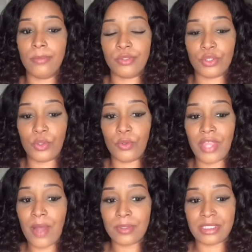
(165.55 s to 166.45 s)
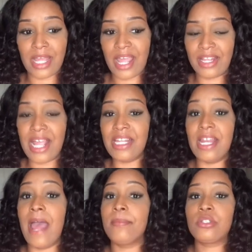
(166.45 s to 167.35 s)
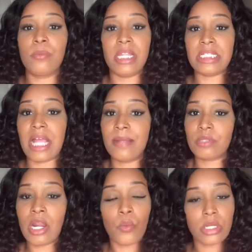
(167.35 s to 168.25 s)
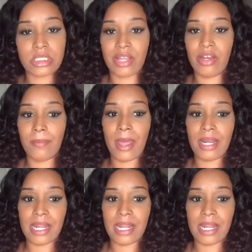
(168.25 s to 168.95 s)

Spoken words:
So that was that. That didn't happen too many times, so I don't want to scare anybody.